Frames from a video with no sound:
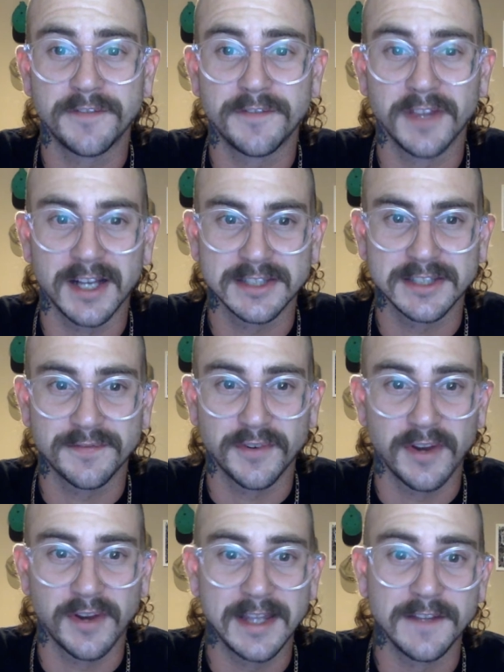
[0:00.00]
philosopher
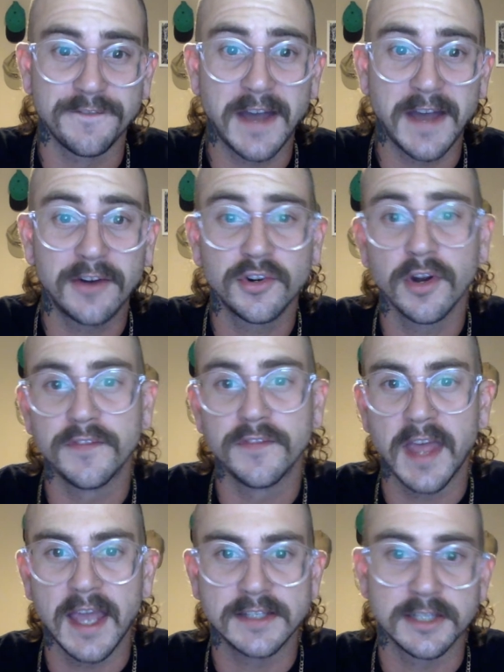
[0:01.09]
and the founder of
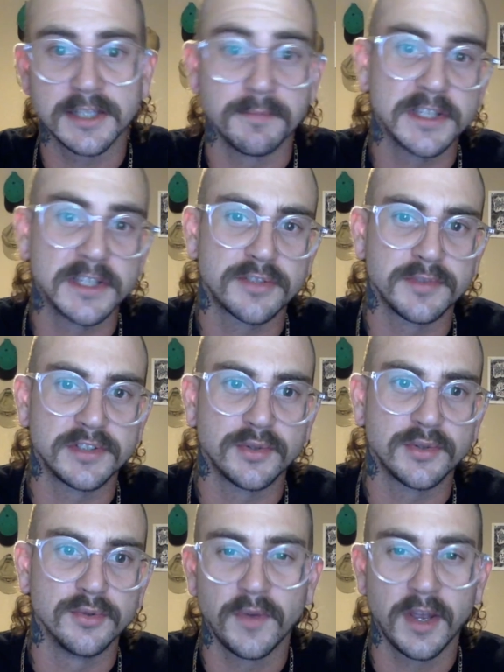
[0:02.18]
the ancient mystery schools,